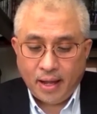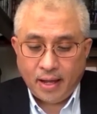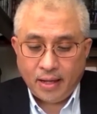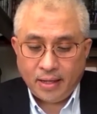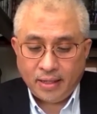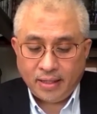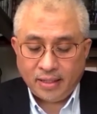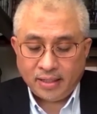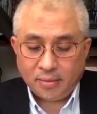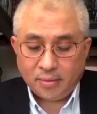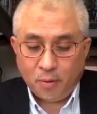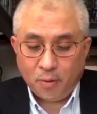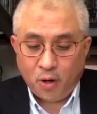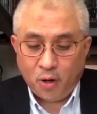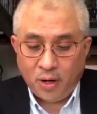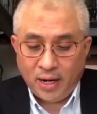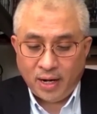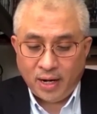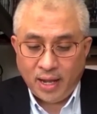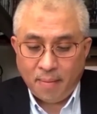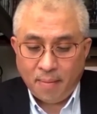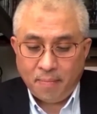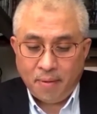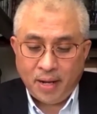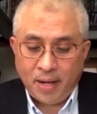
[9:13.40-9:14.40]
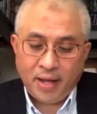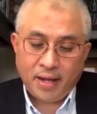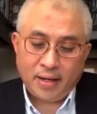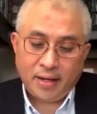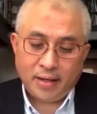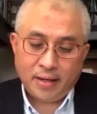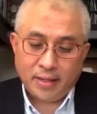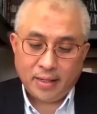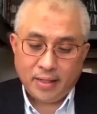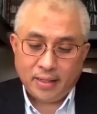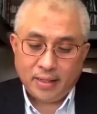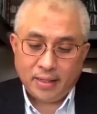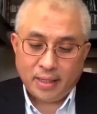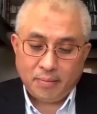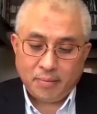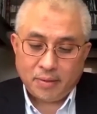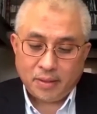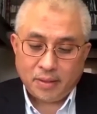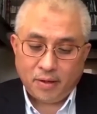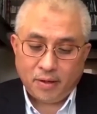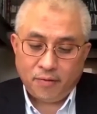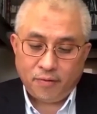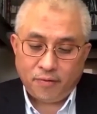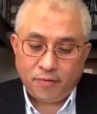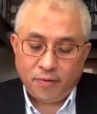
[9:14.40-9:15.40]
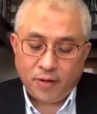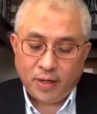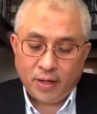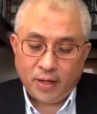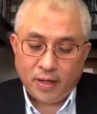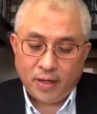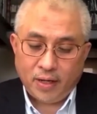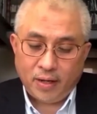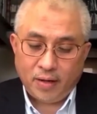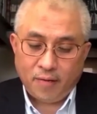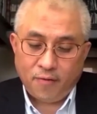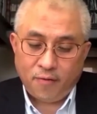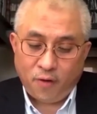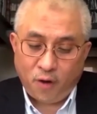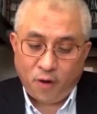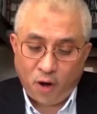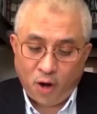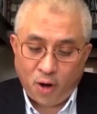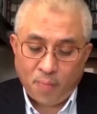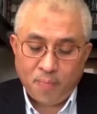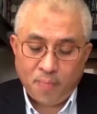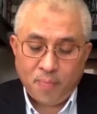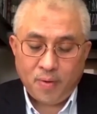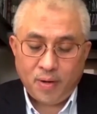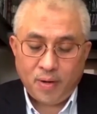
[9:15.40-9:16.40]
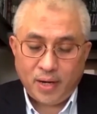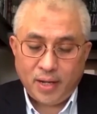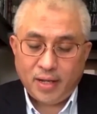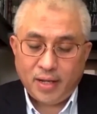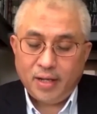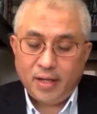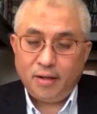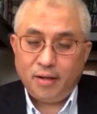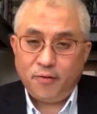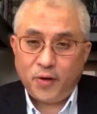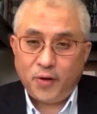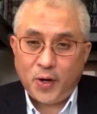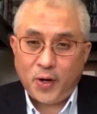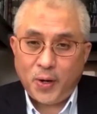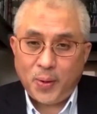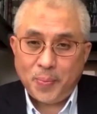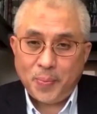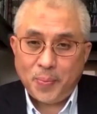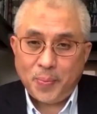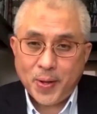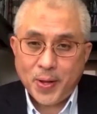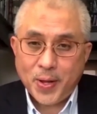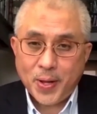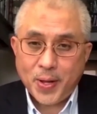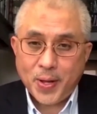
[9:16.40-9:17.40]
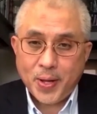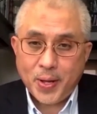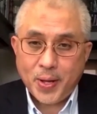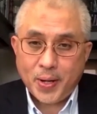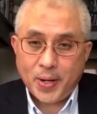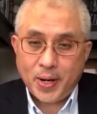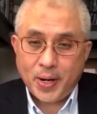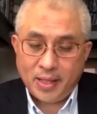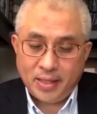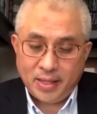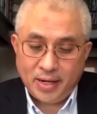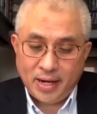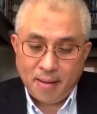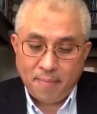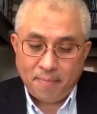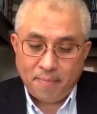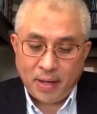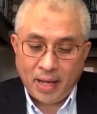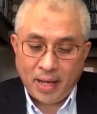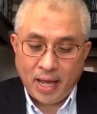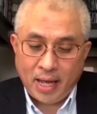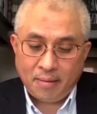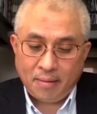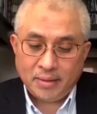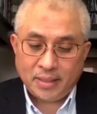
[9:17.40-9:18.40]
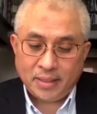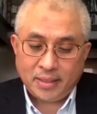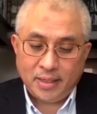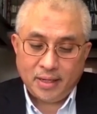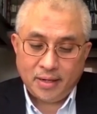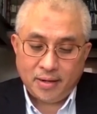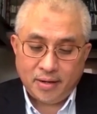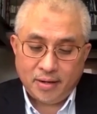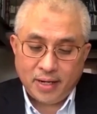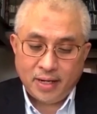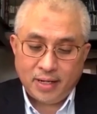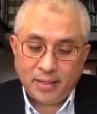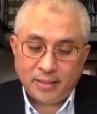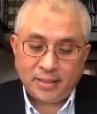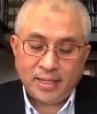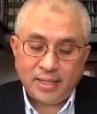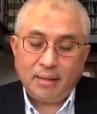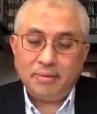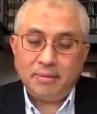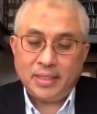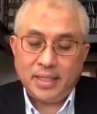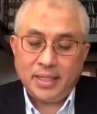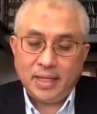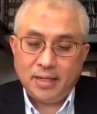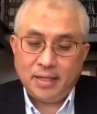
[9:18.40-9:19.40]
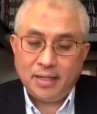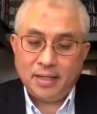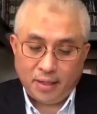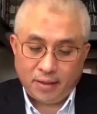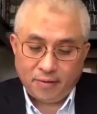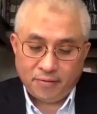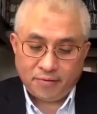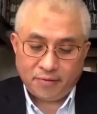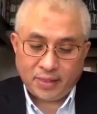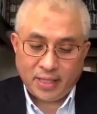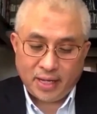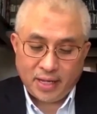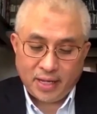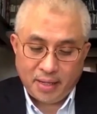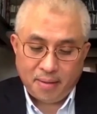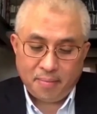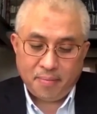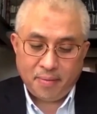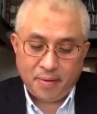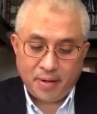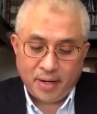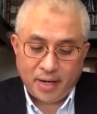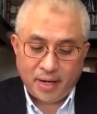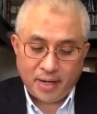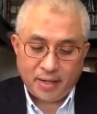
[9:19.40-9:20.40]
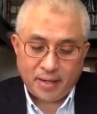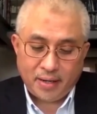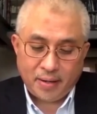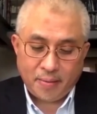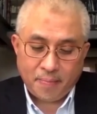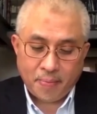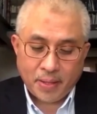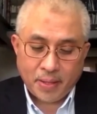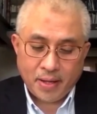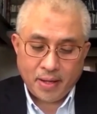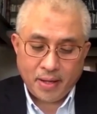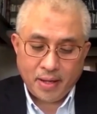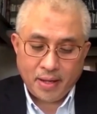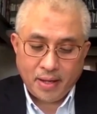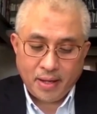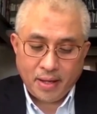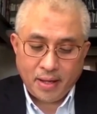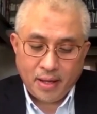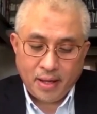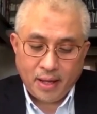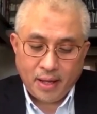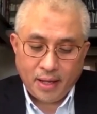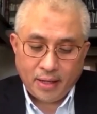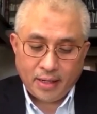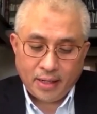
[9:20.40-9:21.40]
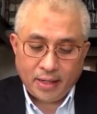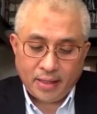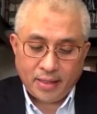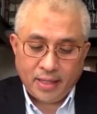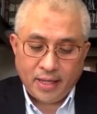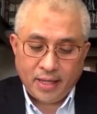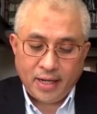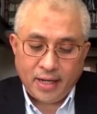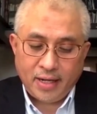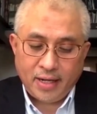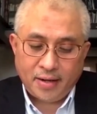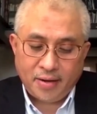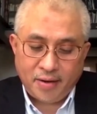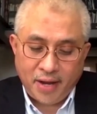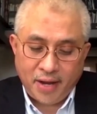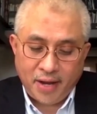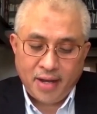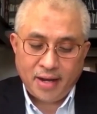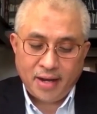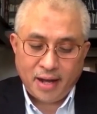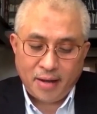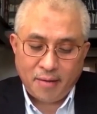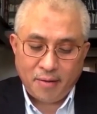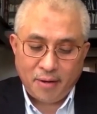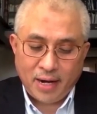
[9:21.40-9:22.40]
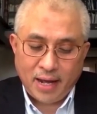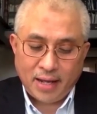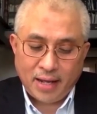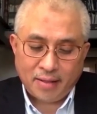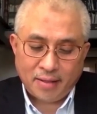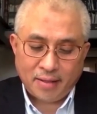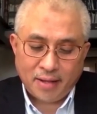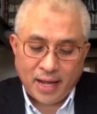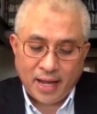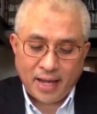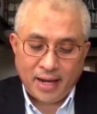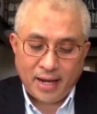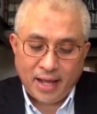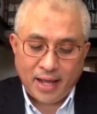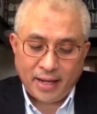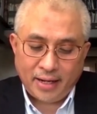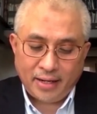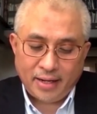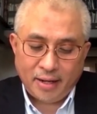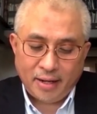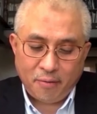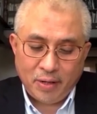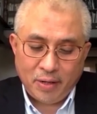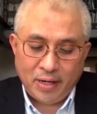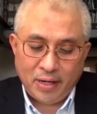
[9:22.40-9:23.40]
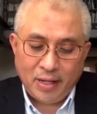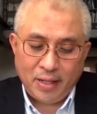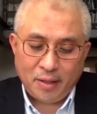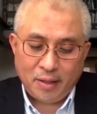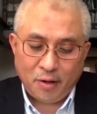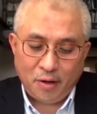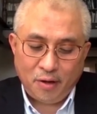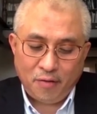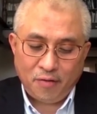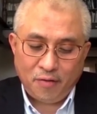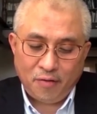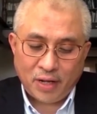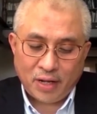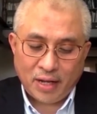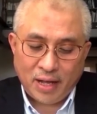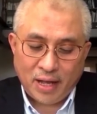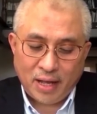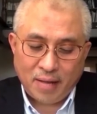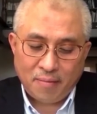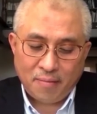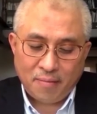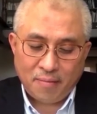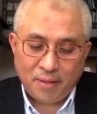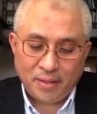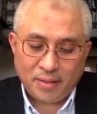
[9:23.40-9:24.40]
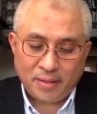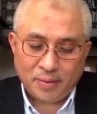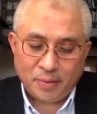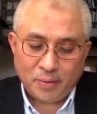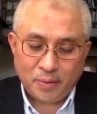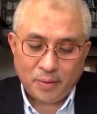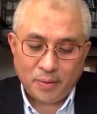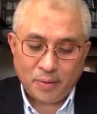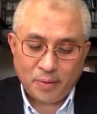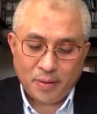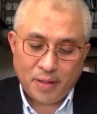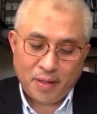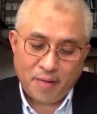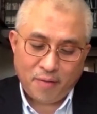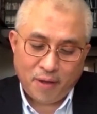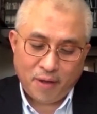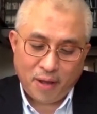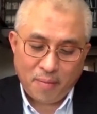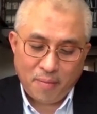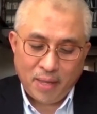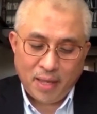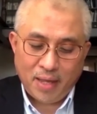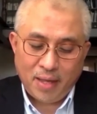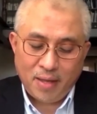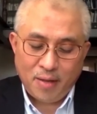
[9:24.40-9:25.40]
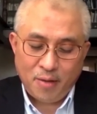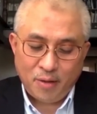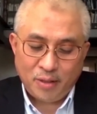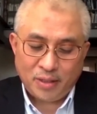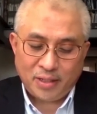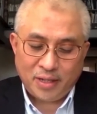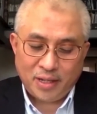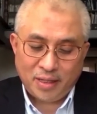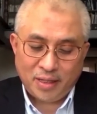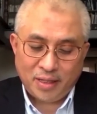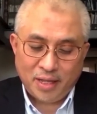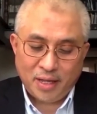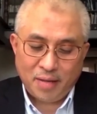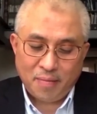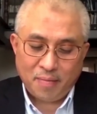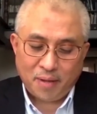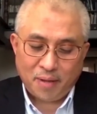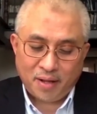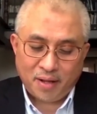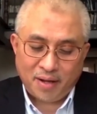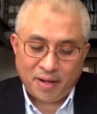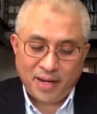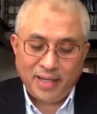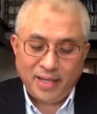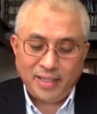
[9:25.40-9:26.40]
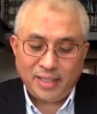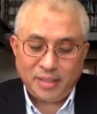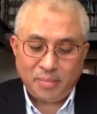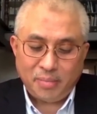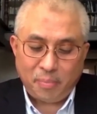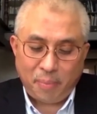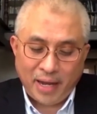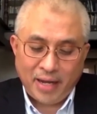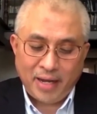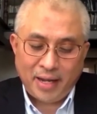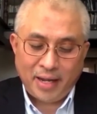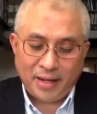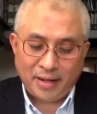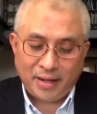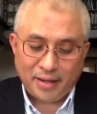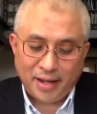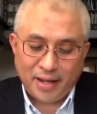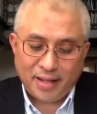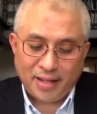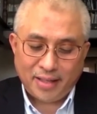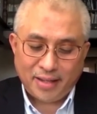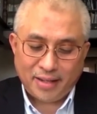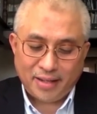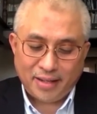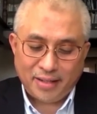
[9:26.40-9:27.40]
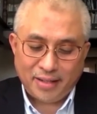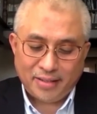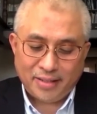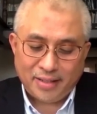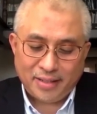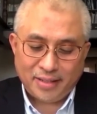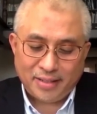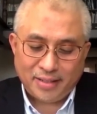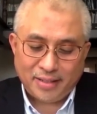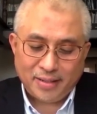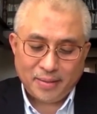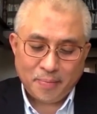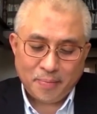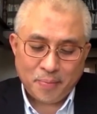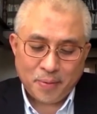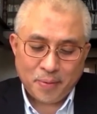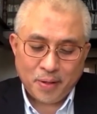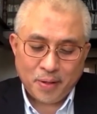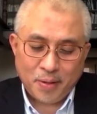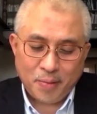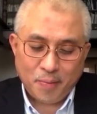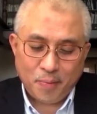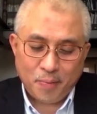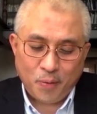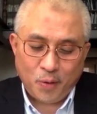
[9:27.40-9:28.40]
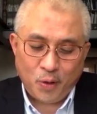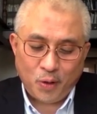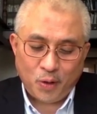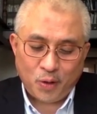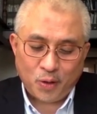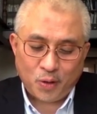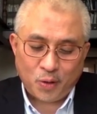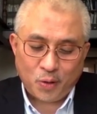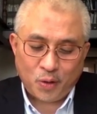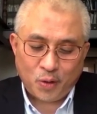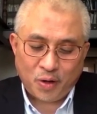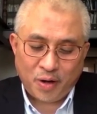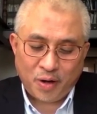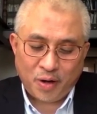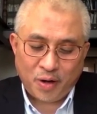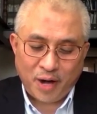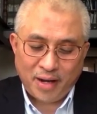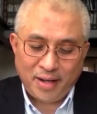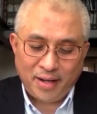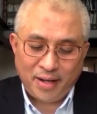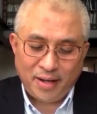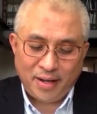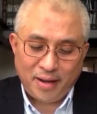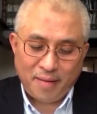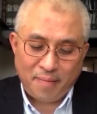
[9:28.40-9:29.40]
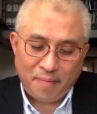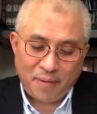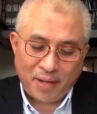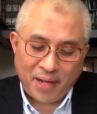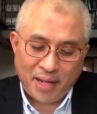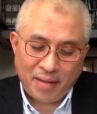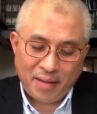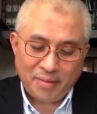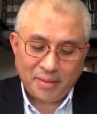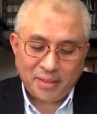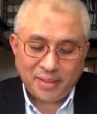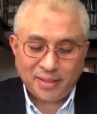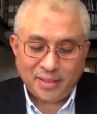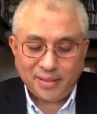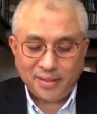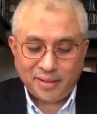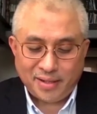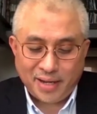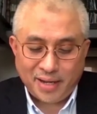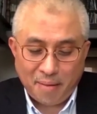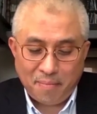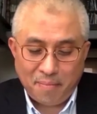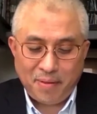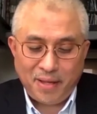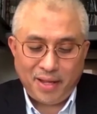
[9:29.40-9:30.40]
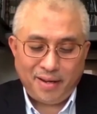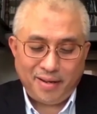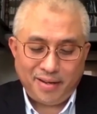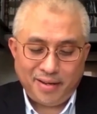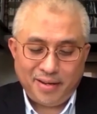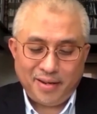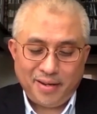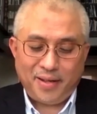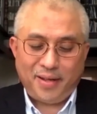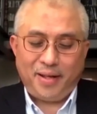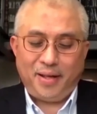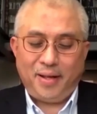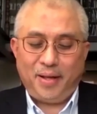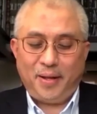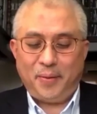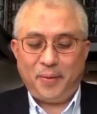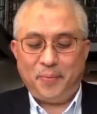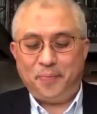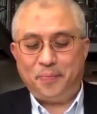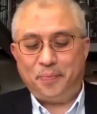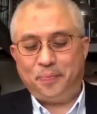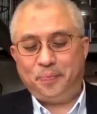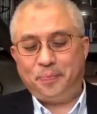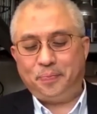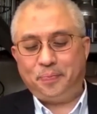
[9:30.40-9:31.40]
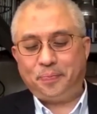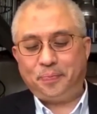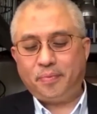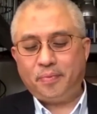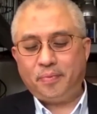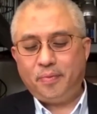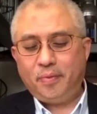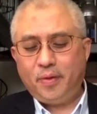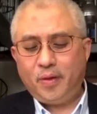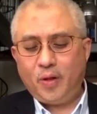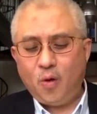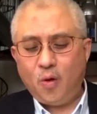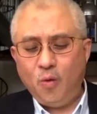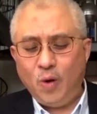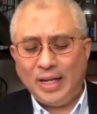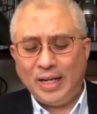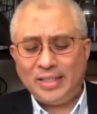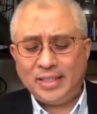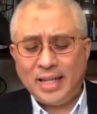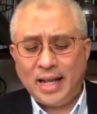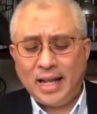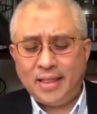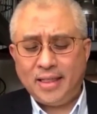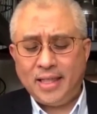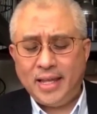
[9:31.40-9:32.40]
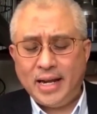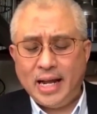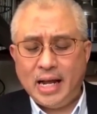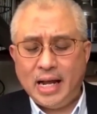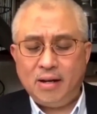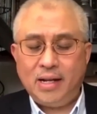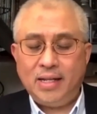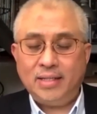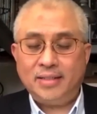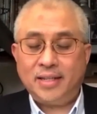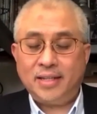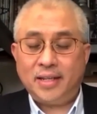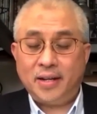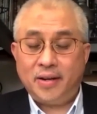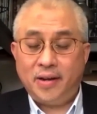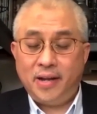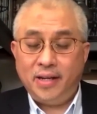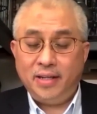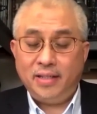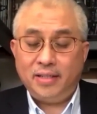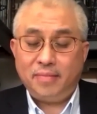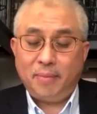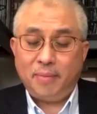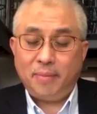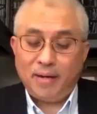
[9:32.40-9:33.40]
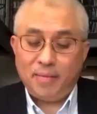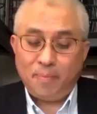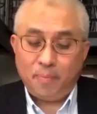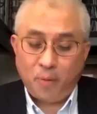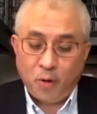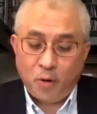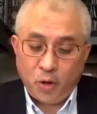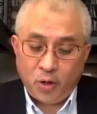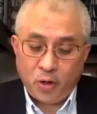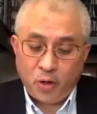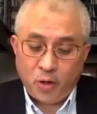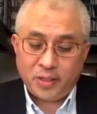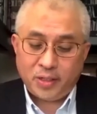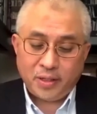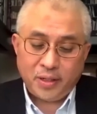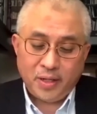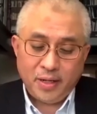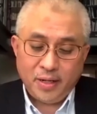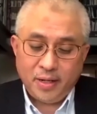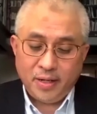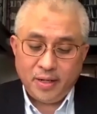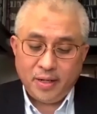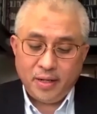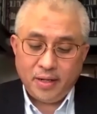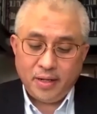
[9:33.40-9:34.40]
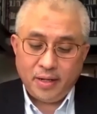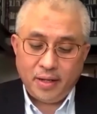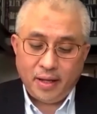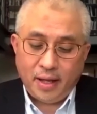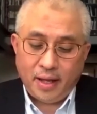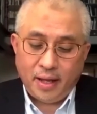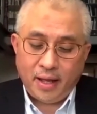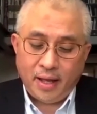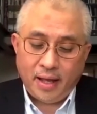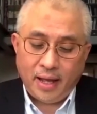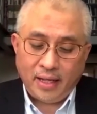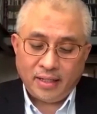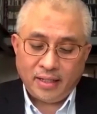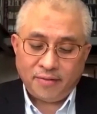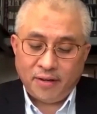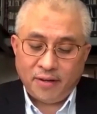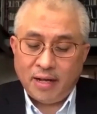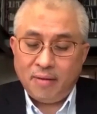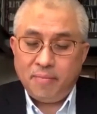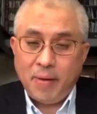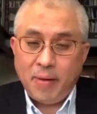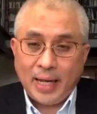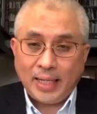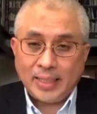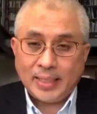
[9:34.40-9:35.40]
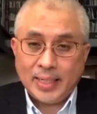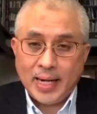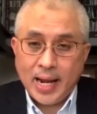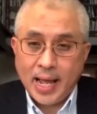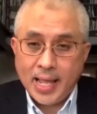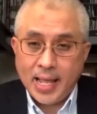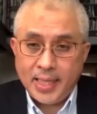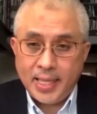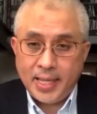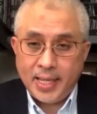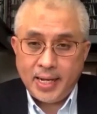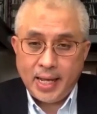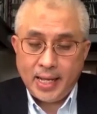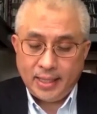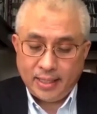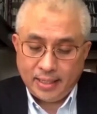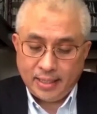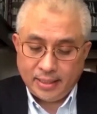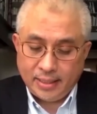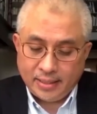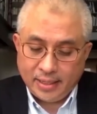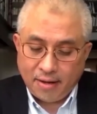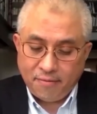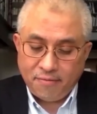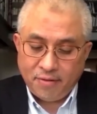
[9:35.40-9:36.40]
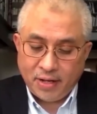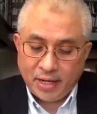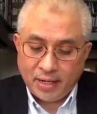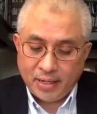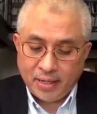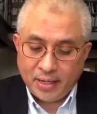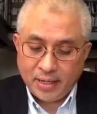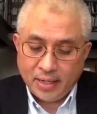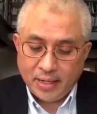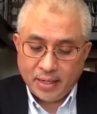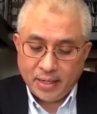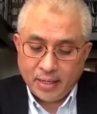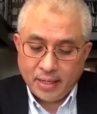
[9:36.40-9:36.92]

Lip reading: is more labeling in terms of form, legal form, rather than perhaps the real substance of tayyib, right? The third green I would like to highlight that we need to overcome is, if I may use the term, green spending. I think this is both to credit and perhaps debit what started out as a green spend put as far back as 1987